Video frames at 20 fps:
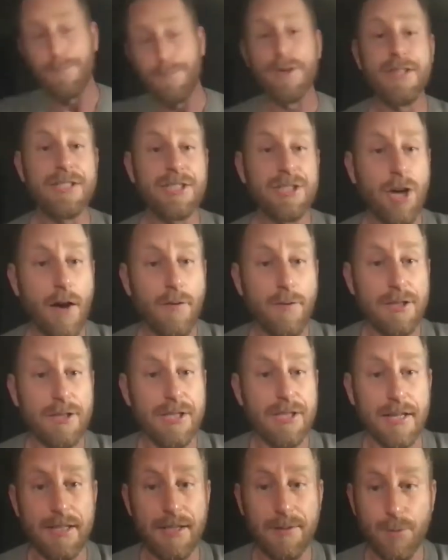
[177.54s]
but the software is
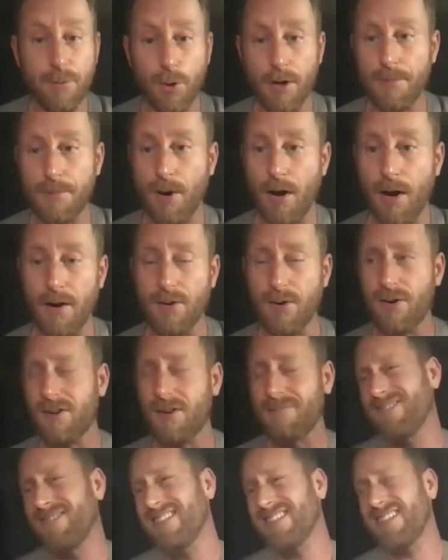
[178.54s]
not the important part,
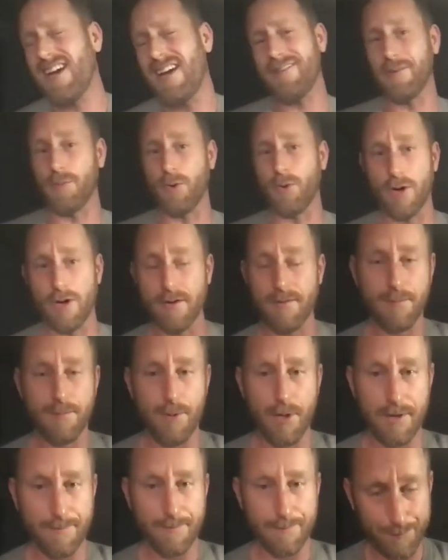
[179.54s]
or it's kind of important,
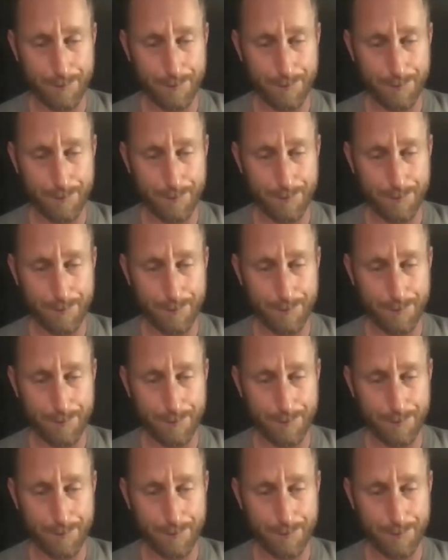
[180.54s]
but